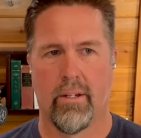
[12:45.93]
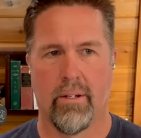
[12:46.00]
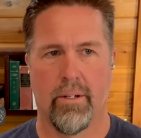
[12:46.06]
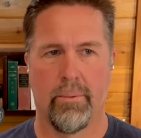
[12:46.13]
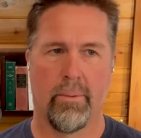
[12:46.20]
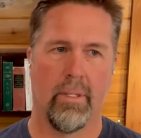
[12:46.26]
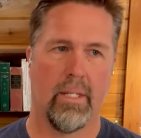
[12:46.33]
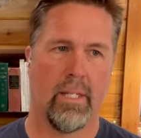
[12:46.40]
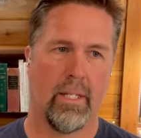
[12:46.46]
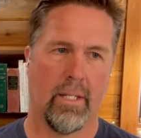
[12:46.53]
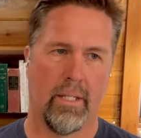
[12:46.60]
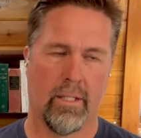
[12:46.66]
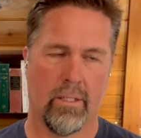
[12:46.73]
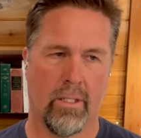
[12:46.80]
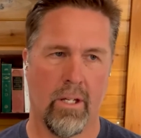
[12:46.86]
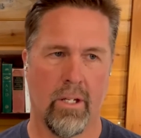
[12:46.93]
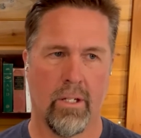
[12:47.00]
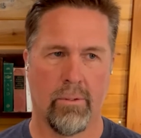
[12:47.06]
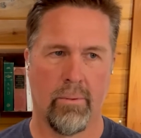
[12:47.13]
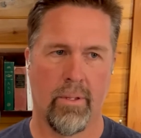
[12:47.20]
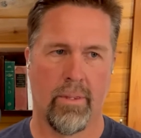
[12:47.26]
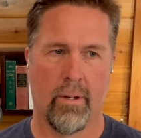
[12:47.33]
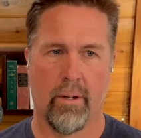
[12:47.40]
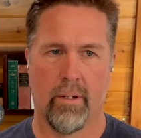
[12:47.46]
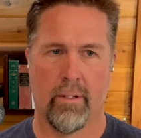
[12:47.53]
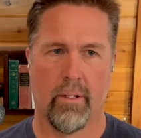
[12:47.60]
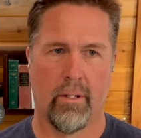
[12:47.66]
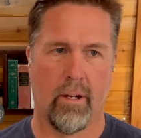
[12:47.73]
aren't really getting along with our